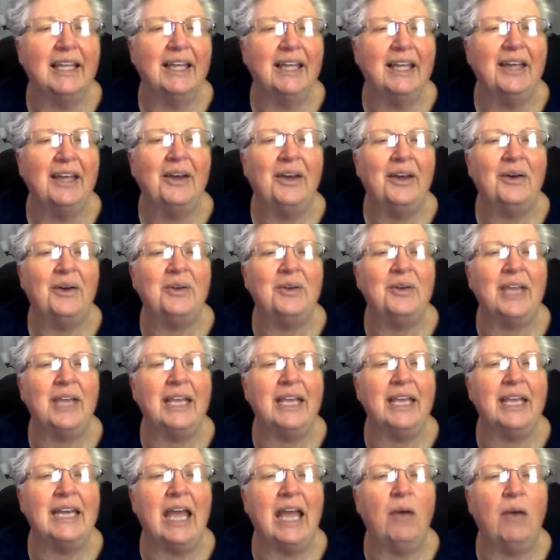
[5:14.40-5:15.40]
Okay,
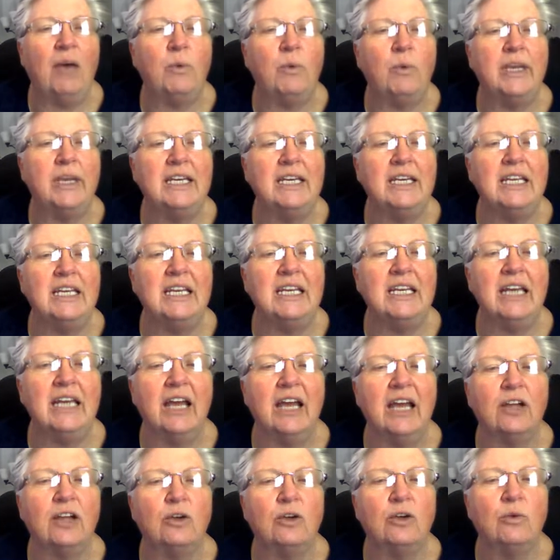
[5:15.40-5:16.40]
now we need a
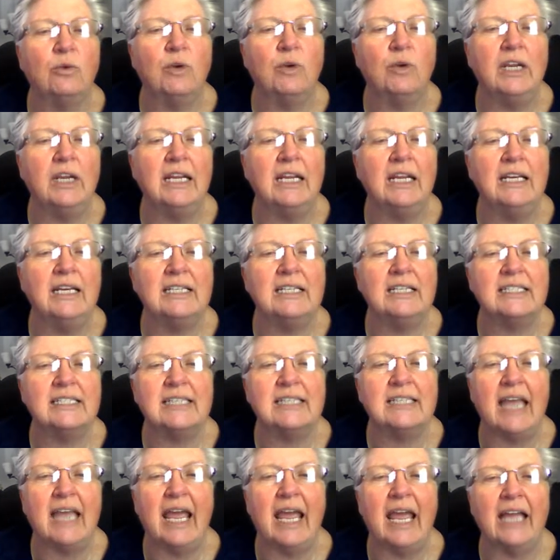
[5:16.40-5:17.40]
green
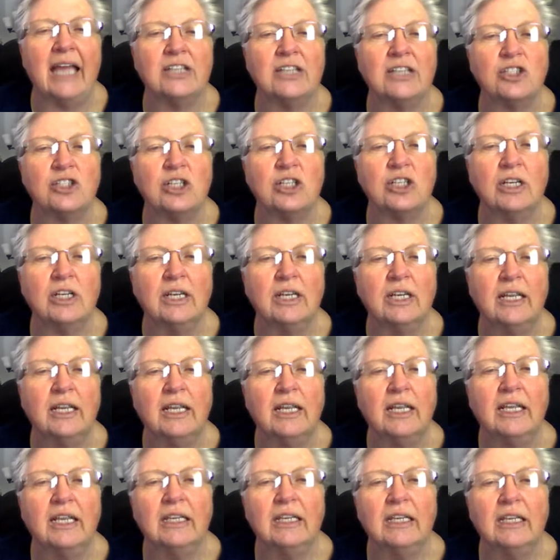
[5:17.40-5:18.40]
sash.
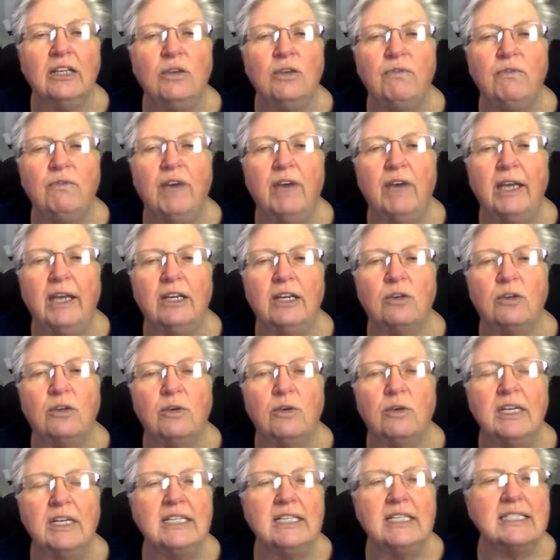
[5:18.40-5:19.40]
Can you find a
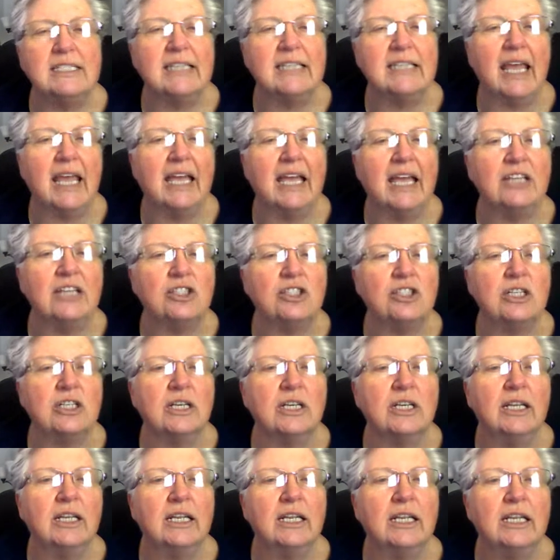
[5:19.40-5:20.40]
green sash?
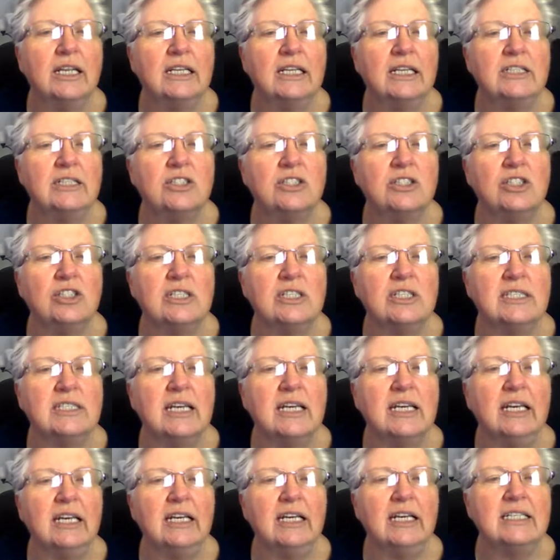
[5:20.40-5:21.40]
It's just a
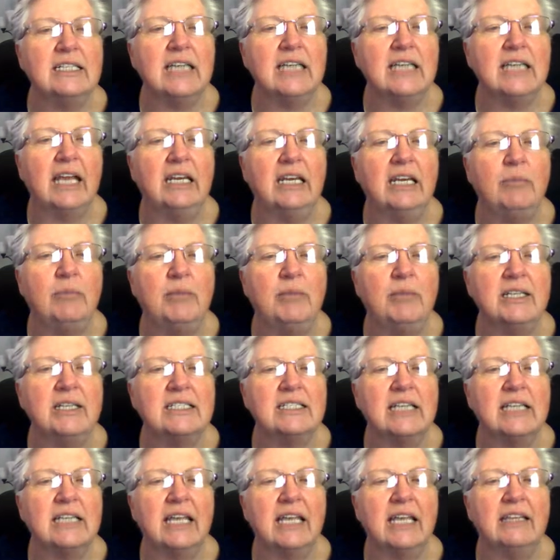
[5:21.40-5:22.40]
little tiny piece
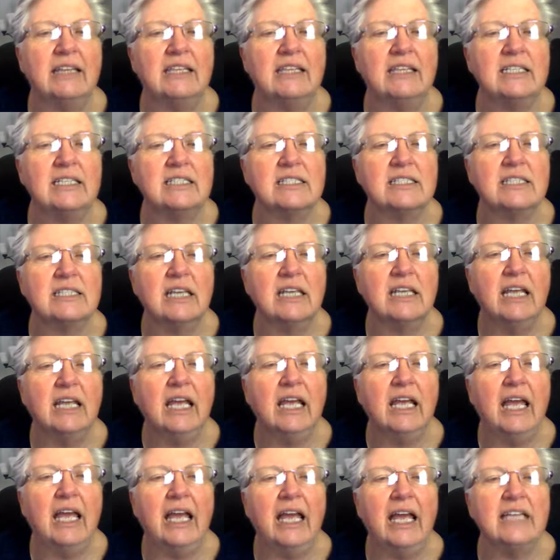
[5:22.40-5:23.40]
like this.
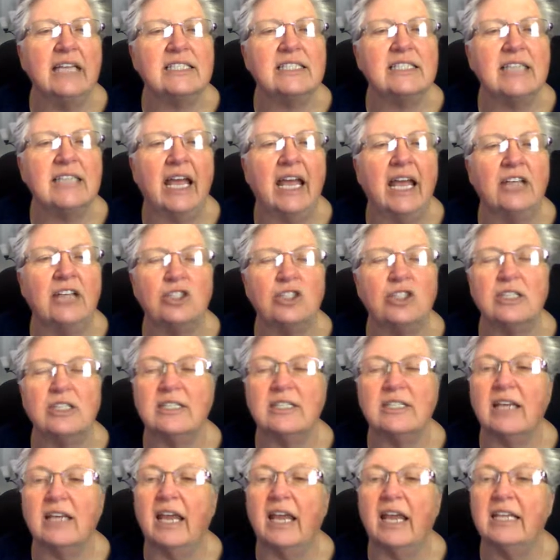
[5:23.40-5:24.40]
A sash
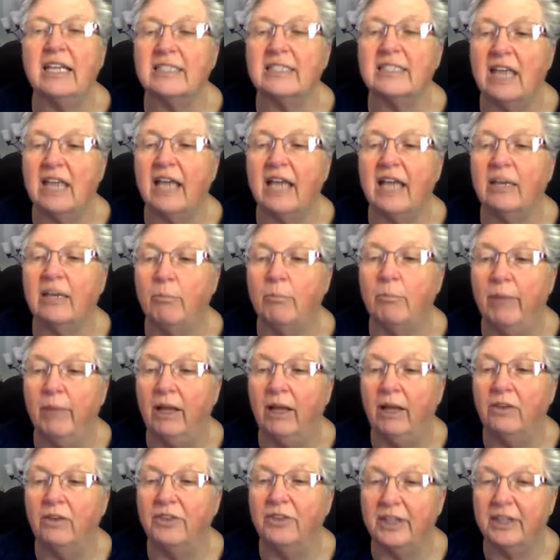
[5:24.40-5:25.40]
is like a
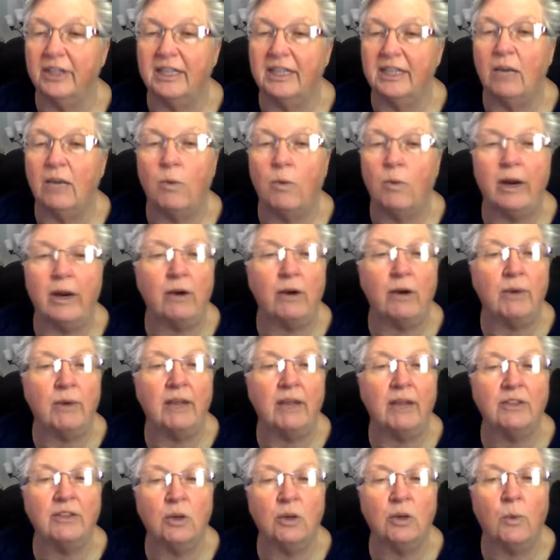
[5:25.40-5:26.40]
belt that they wear around
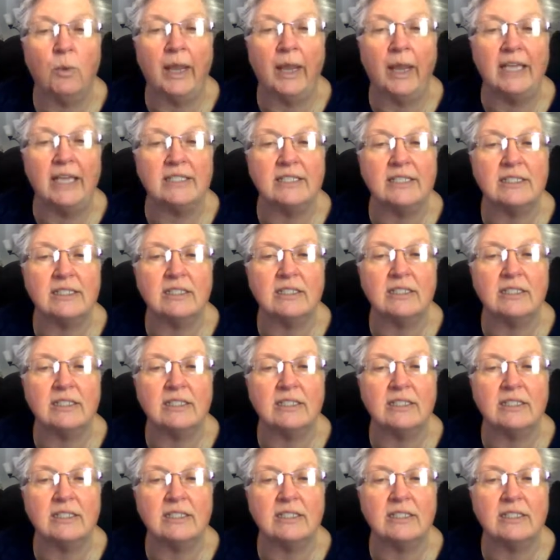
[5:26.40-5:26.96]
their waist.